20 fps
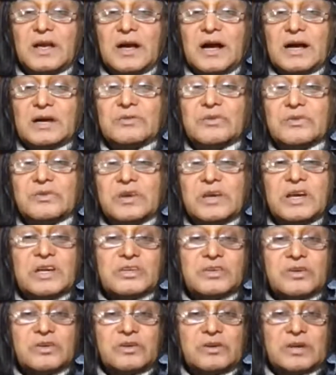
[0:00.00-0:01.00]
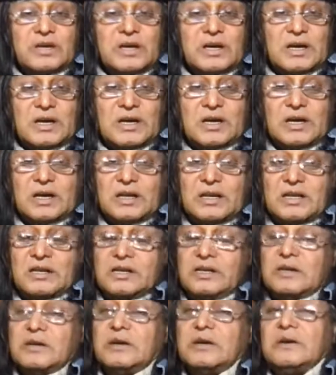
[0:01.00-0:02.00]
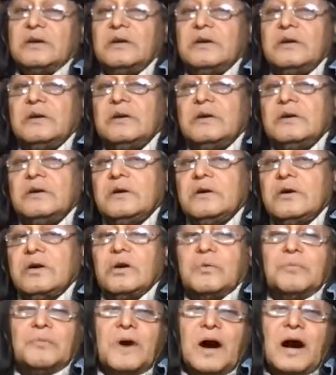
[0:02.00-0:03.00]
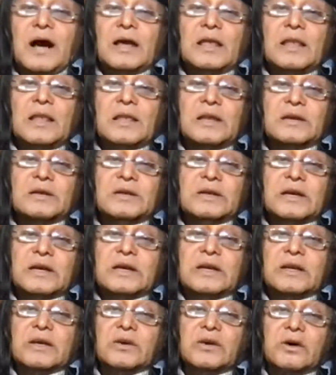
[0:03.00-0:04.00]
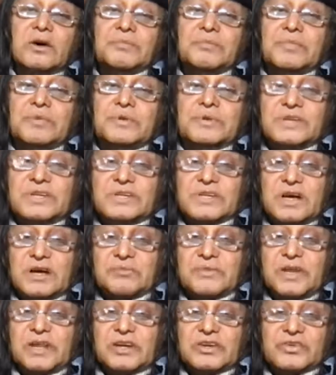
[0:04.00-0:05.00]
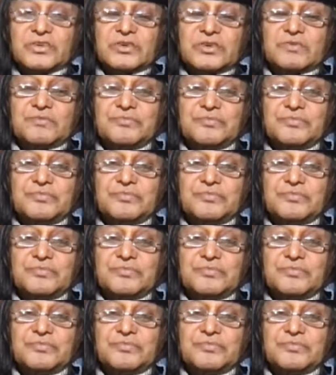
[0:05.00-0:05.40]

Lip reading: I was reassuring her of my degree of determination.